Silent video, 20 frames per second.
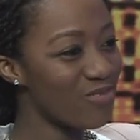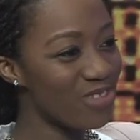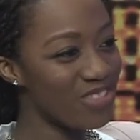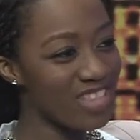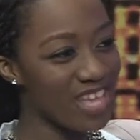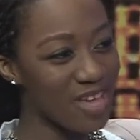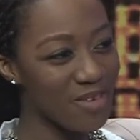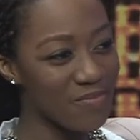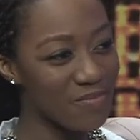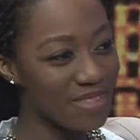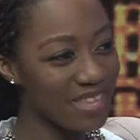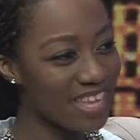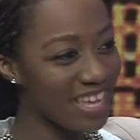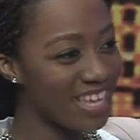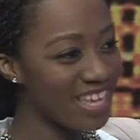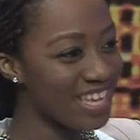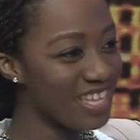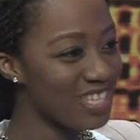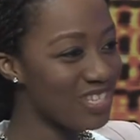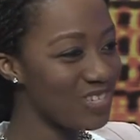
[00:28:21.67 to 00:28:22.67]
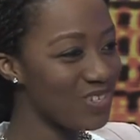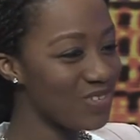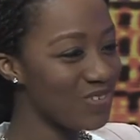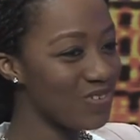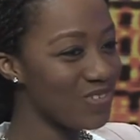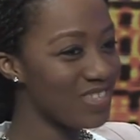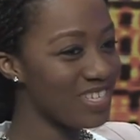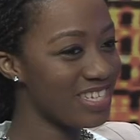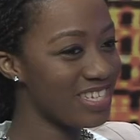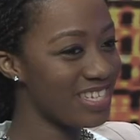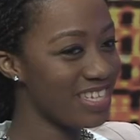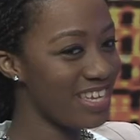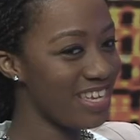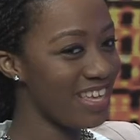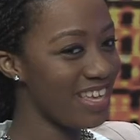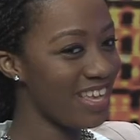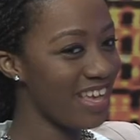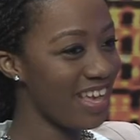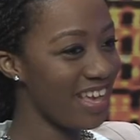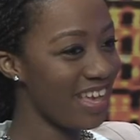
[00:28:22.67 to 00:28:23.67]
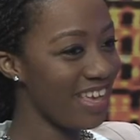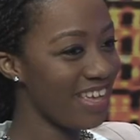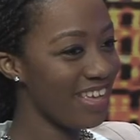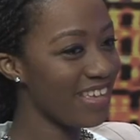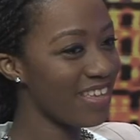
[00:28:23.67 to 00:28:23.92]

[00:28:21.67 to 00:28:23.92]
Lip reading: Will that play into the CEA?